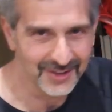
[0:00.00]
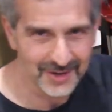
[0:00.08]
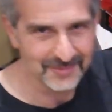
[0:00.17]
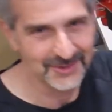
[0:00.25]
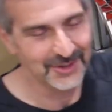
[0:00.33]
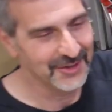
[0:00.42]

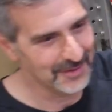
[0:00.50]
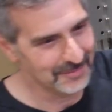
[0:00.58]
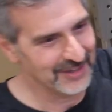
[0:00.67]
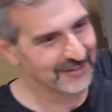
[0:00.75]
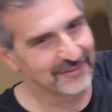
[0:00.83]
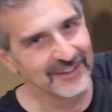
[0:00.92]
Oh, you're in a
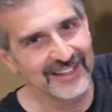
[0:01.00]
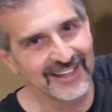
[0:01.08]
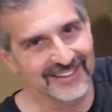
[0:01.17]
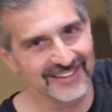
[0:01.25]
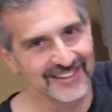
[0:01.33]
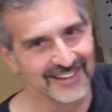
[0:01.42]
big
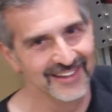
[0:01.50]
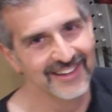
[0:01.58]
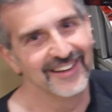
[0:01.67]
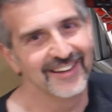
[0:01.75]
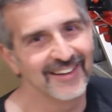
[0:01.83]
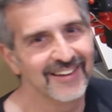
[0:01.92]
V8,
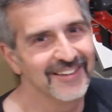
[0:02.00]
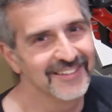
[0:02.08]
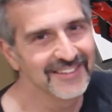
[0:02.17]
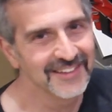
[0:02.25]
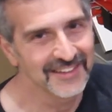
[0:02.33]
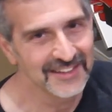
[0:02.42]

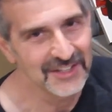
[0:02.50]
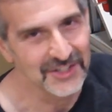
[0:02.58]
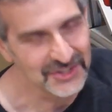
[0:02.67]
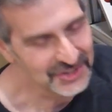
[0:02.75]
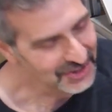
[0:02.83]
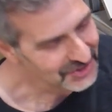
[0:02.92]
and it
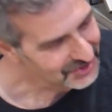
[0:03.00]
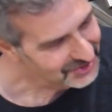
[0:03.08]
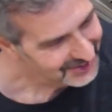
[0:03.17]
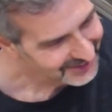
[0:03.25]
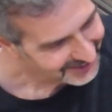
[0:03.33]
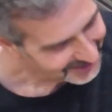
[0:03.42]
adjusts